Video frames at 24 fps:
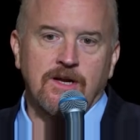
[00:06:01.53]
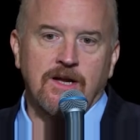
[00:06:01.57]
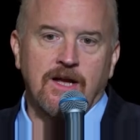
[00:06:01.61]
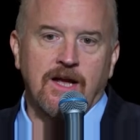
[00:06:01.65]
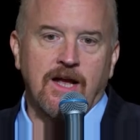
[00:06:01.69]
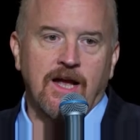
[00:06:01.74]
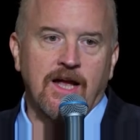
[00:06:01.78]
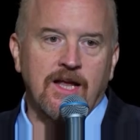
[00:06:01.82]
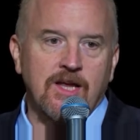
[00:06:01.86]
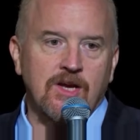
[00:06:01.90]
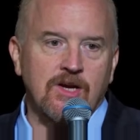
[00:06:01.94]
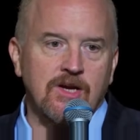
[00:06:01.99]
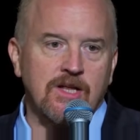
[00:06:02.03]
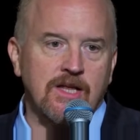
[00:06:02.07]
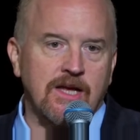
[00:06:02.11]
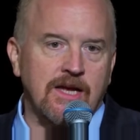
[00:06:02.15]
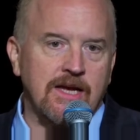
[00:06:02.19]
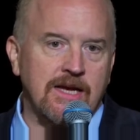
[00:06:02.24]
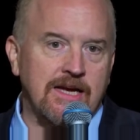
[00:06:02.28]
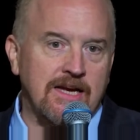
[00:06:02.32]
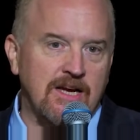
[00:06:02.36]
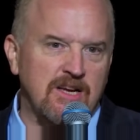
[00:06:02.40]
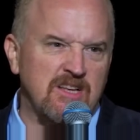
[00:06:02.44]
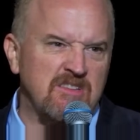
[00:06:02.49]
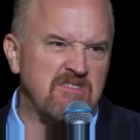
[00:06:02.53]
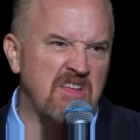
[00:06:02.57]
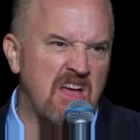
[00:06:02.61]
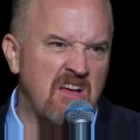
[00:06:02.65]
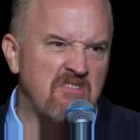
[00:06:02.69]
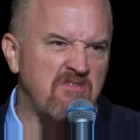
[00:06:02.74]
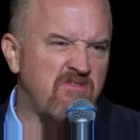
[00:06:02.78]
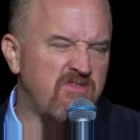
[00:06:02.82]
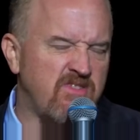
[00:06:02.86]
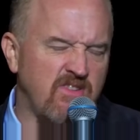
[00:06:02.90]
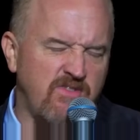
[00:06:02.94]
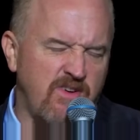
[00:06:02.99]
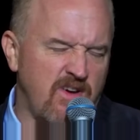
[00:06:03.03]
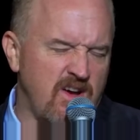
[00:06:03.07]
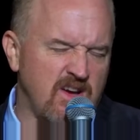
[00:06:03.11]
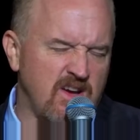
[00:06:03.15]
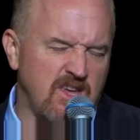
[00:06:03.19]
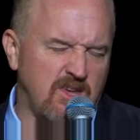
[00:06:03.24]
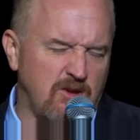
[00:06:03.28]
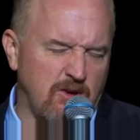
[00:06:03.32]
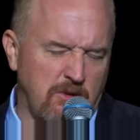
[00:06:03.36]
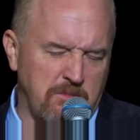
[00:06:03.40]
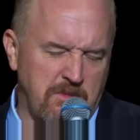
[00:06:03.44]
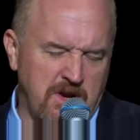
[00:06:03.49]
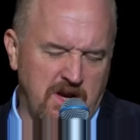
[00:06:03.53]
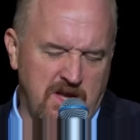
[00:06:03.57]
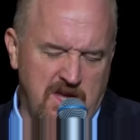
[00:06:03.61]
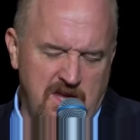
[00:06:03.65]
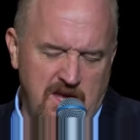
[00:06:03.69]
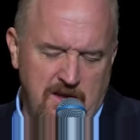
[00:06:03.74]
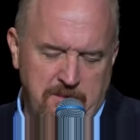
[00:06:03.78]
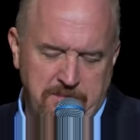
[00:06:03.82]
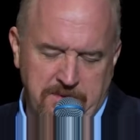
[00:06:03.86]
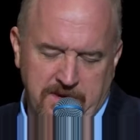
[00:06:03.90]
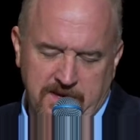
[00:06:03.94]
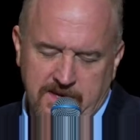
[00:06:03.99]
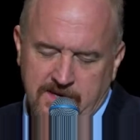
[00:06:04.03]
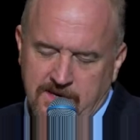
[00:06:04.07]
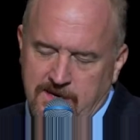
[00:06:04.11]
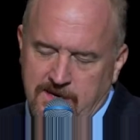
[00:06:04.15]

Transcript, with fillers: And you're like, nah, fuck you, I'm gonna keep it.